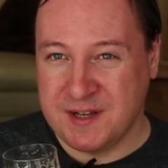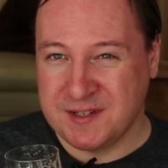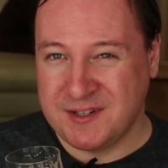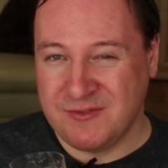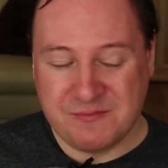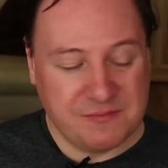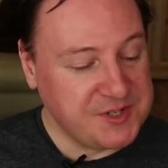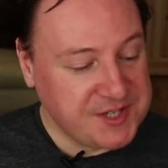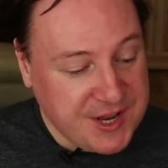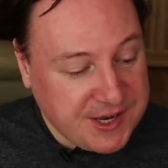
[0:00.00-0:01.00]
because I don't
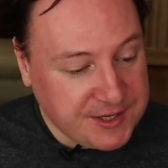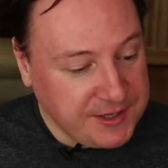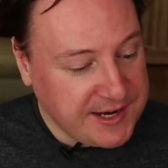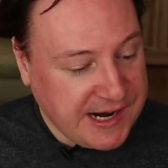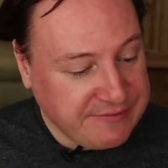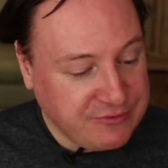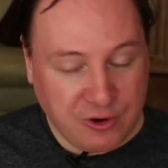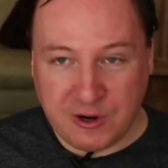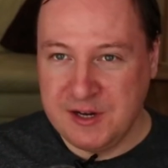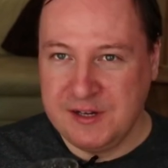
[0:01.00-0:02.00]
particularly care
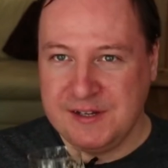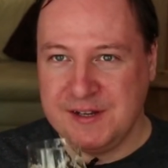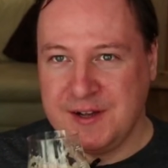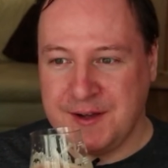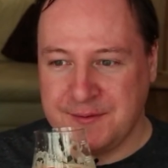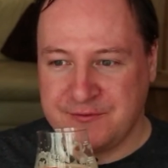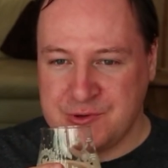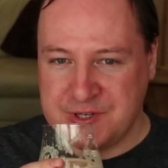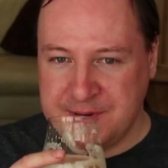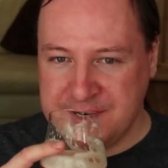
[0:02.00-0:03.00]
for
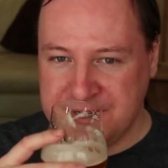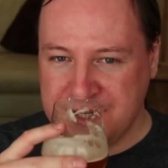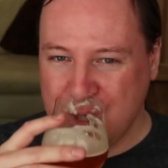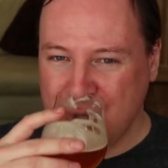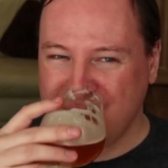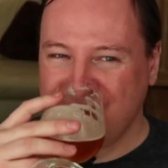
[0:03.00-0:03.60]
fruity beers.